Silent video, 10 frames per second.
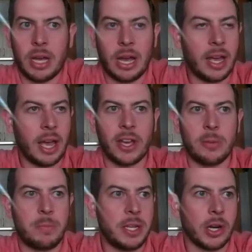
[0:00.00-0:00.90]
I, have
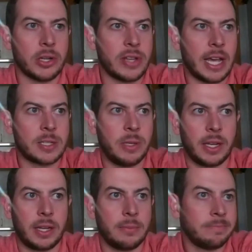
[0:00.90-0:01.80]
had BDRs ask me,
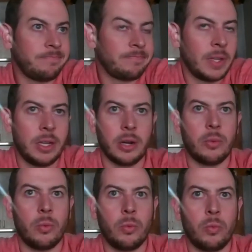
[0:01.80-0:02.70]
like, you
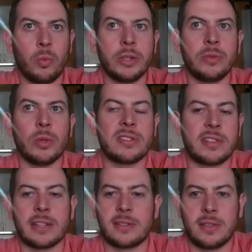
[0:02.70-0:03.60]
know, what what
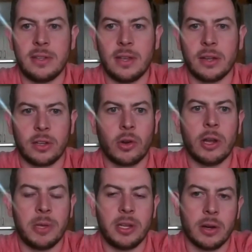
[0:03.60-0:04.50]
sets the uh, the
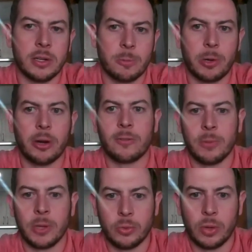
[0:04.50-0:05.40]
great BDRs apart
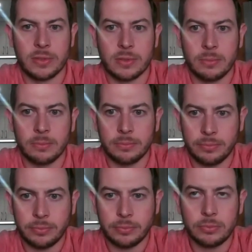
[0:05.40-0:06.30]
from the good ones?
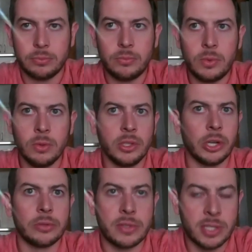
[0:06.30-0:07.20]
You
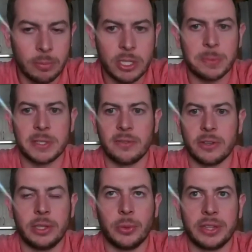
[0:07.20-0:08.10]
know, tell me
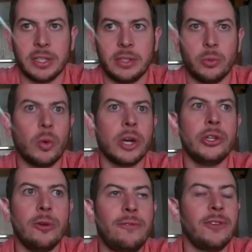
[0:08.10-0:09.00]
specifically what they do. Where do
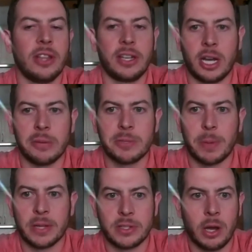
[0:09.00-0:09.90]
you feel like
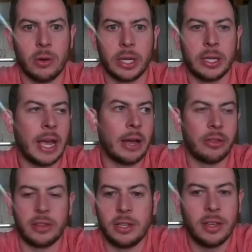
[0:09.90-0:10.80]
HubSpot's going and how
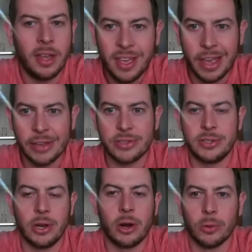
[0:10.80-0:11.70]
the
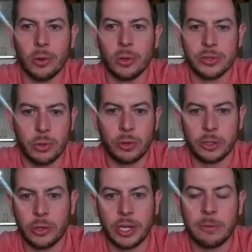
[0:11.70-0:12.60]
SDR role is going to
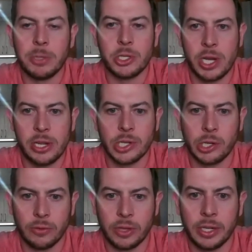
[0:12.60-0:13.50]
go ahead and be changing
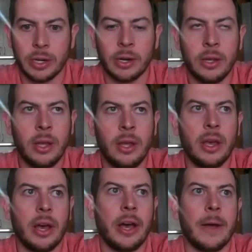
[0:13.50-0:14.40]
over the year?
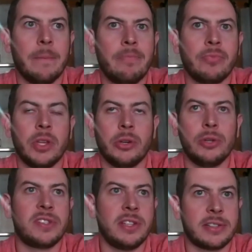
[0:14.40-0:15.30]
Um, you know,
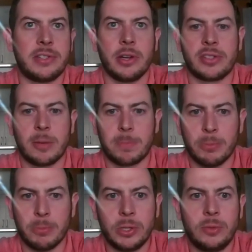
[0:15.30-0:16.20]
you've seen SDRs get
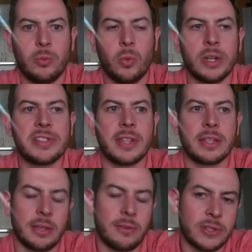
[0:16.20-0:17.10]
promoted. What is it
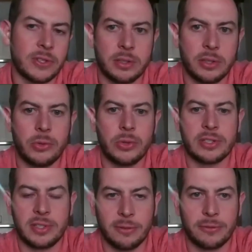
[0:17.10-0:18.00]
that they physically do
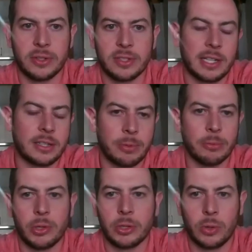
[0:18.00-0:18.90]
that's different to get them
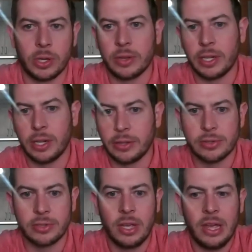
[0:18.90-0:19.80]
promoted quicker than
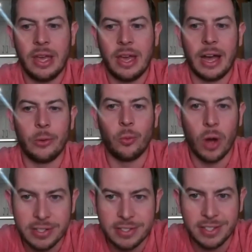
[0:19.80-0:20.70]
others? I
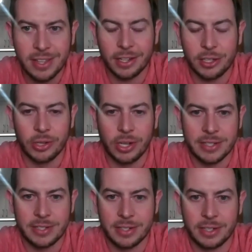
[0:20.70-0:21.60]
want to see that
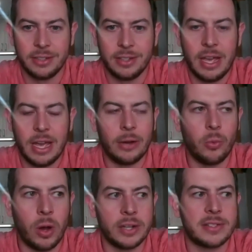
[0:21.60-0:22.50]
curiosity.
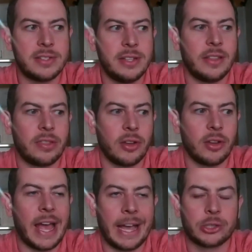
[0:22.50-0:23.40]
I want to see that
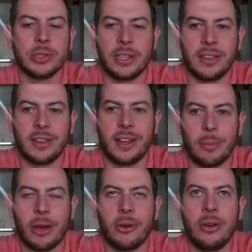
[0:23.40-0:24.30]
they're actually
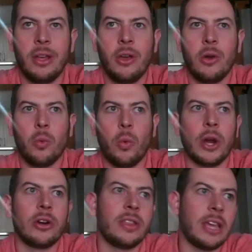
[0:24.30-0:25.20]
thinking about
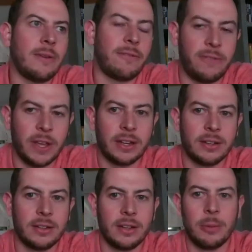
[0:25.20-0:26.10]
where do they
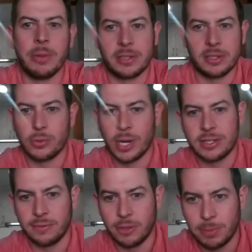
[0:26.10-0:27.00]
fit amidst the
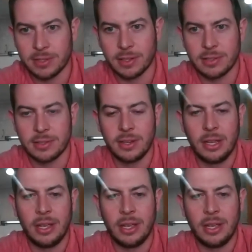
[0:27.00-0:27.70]
rest of the business.